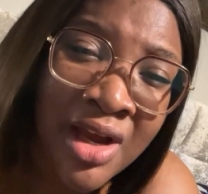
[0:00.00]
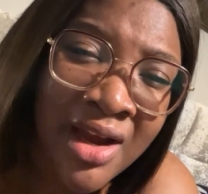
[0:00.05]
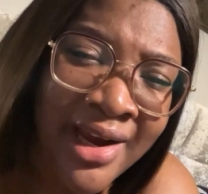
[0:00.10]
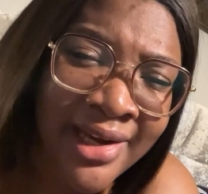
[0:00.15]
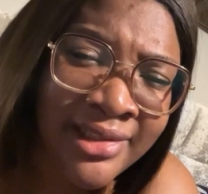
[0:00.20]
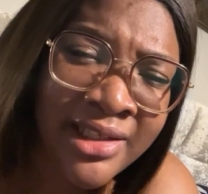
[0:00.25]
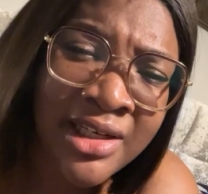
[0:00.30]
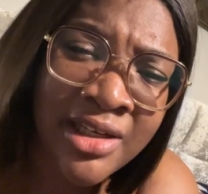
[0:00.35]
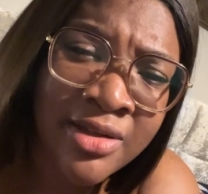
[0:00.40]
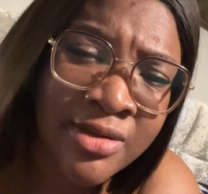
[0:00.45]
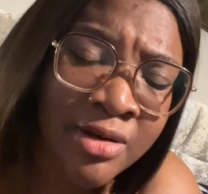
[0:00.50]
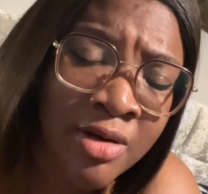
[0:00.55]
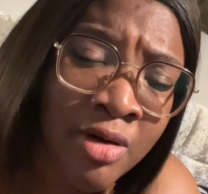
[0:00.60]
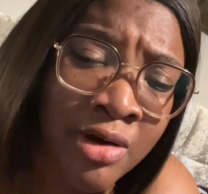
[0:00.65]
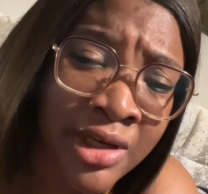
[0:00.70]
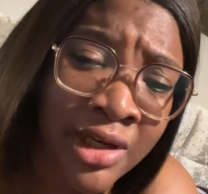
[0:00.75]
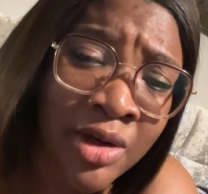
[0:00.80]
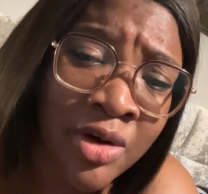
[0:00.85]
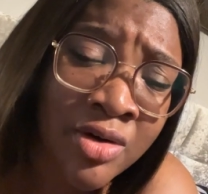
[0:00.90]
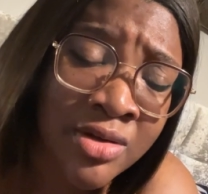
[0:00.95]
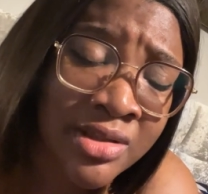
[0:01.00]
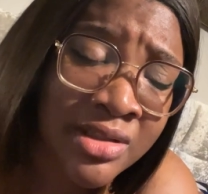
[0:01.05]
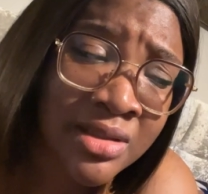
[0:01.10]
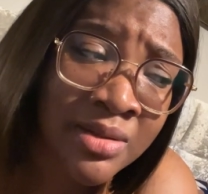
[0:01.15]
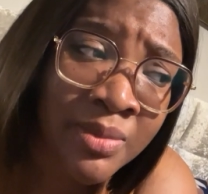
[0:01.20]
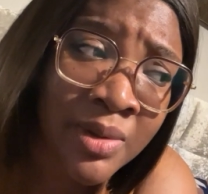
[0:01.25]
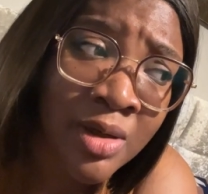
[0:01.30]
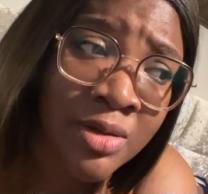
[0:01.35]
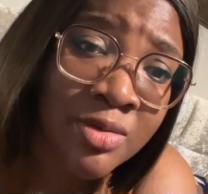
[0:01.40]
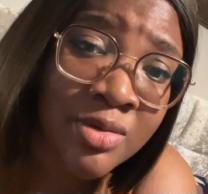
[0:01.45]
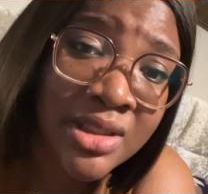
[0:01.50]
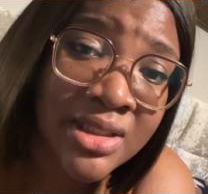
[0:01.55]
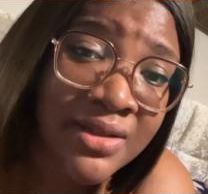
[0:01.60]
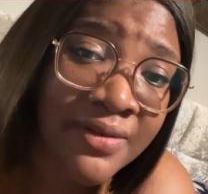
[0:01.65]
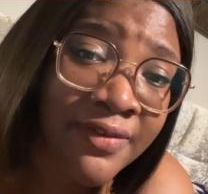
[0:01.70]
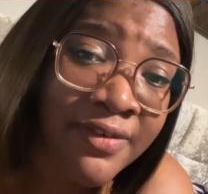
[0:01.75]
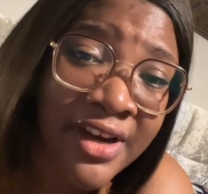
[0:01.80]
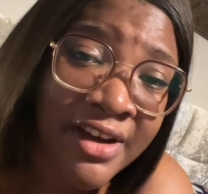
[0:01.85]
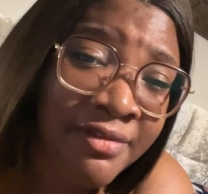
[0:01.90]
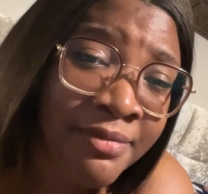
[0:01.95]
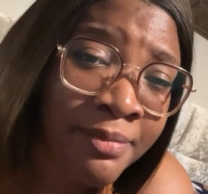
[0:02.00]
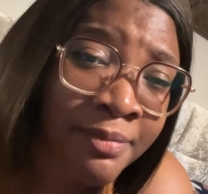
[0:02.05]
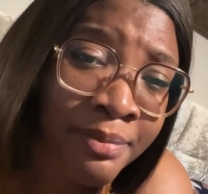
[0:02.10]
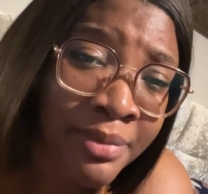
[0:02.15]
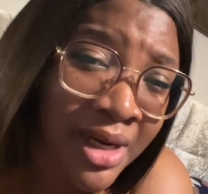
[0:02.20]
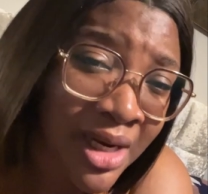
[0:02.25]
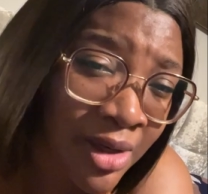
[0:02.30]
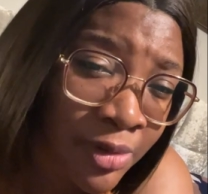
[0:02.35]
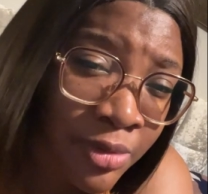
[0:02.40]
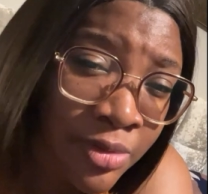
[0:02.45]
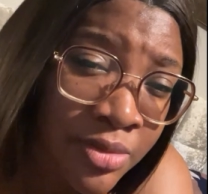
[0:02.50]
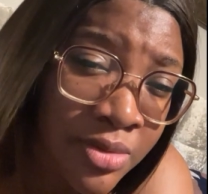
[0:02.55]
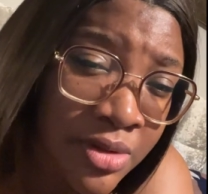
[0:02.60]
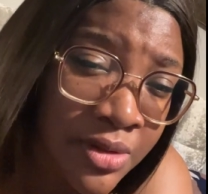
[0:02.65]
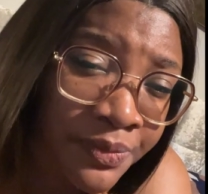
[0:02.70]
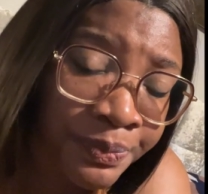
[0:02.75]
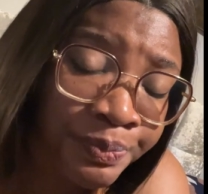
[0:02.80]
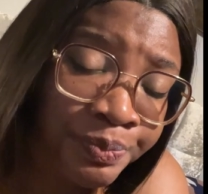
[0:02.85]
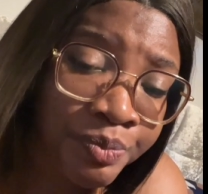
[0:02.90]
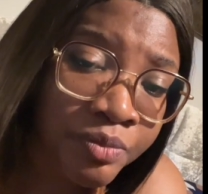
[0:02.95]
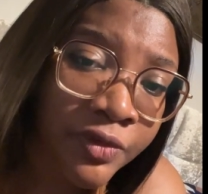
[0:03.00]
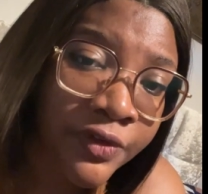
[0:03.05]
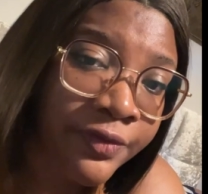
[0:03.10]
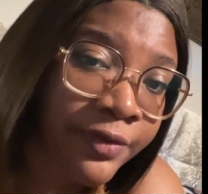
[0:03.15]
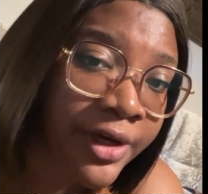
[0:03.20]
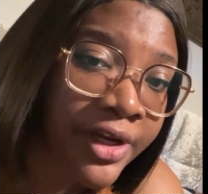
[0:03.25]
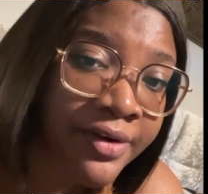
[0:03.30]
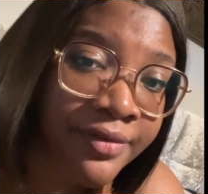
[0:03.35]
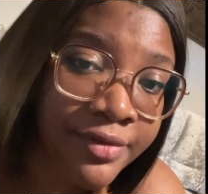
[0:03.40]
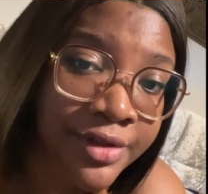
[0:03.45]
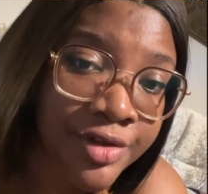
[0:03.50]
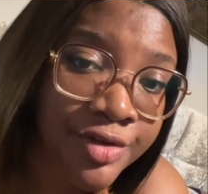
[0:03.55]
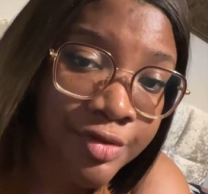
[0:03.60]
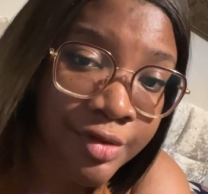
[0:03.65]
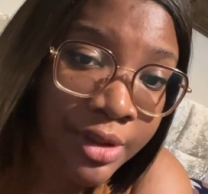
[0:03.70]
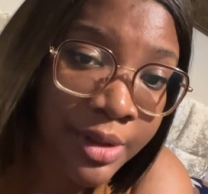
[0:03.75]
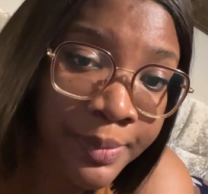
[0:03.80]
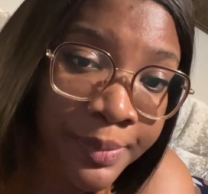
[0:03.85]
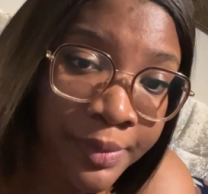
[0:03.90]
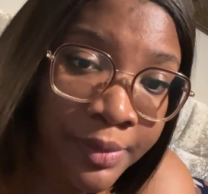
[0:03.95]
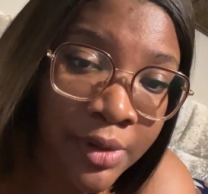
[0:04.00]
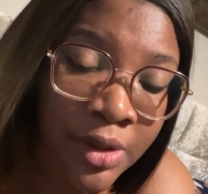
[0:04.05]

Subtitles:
I think it costs about £25 for every trip.